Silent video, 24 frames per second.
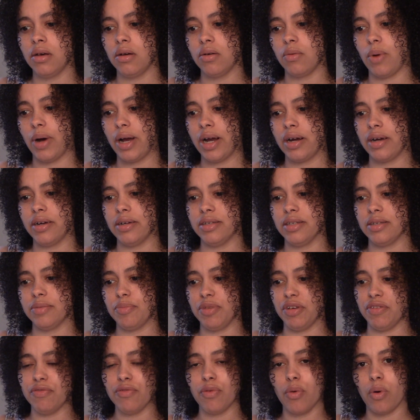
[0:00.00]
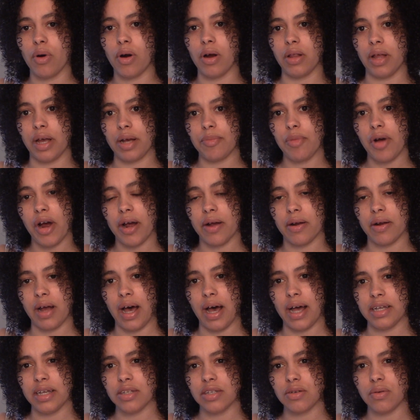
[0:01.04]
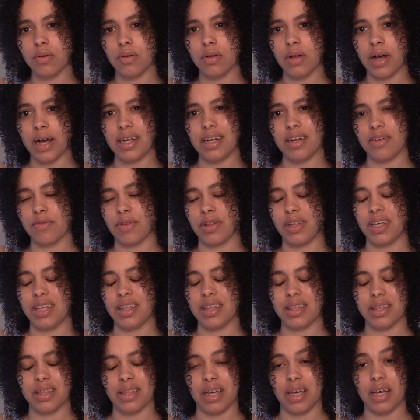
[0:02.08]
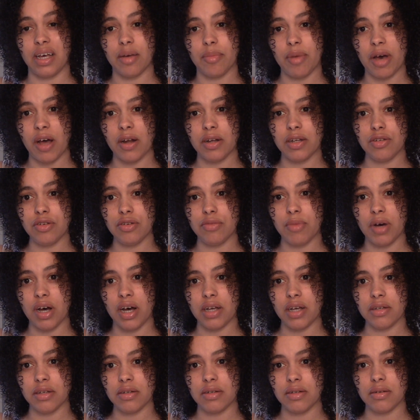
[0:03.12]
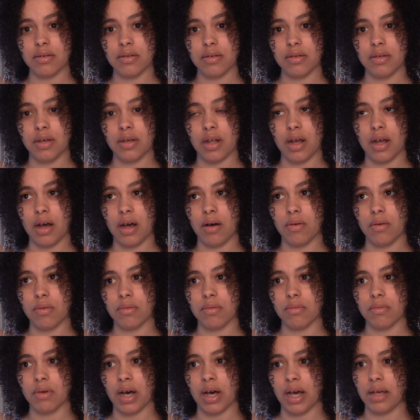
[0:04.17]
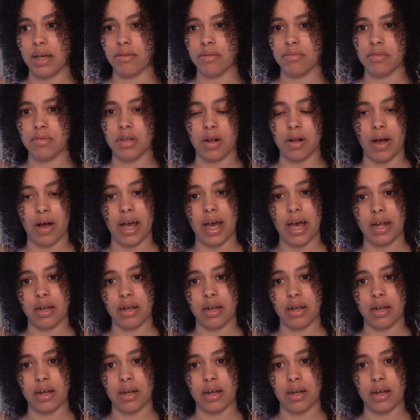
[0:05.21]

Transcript: whereas before, like prior to high school, I didn't really think about it too much. I had a